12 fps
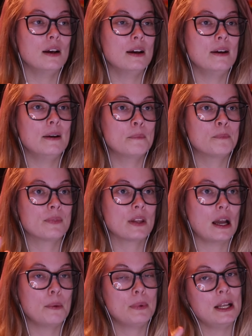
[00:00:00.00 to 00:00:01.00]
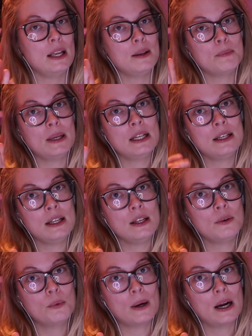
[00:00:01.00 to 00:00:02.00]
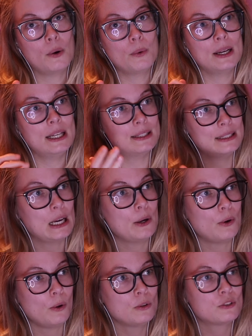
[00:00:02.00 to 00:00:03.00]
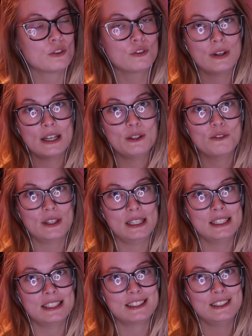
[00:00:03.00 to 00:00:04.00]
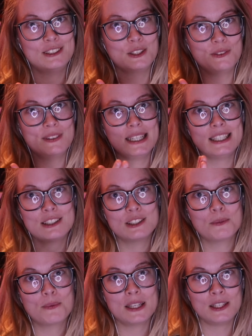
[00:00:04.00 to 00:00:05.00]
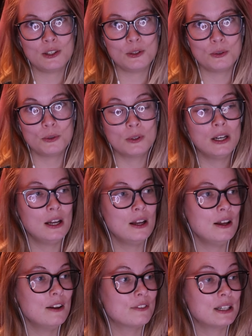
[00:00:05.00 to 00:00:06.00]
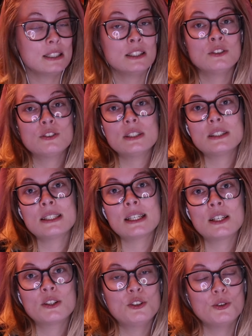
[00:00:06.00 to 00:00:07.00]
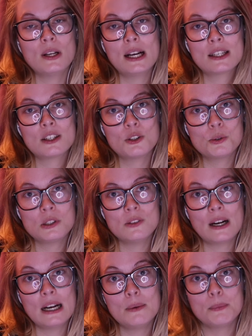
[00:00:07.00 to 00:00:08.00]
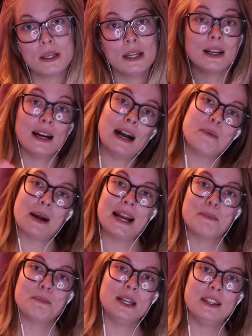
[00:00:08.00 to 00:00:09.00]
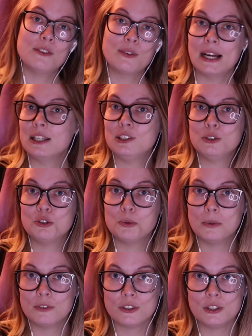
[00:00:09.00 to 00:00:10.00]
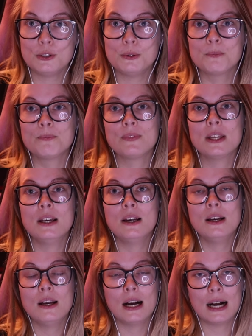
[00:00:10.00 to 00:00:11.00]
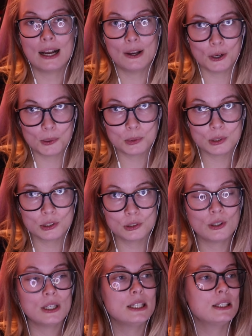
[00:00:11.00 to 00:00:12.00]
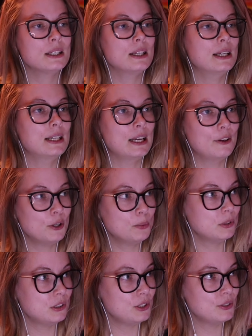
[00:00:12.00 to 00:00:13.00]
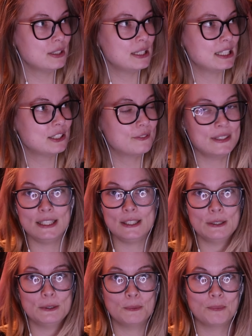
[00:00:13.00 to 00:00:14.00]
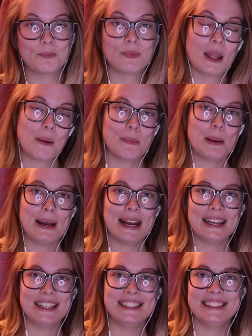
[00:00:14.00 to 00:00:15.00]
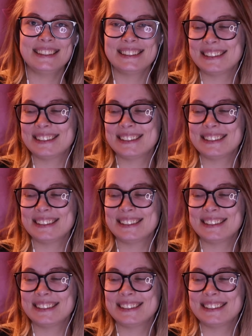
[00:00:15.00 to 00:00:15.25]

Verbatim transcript: Um, I play mainly WoW and now also Final Fantasy. So if that is something you find interesting and you like a cozy vibe, I might be the right YouTuber for you. I hope you enjoyed and I hope to see you in the next video. Bye bye!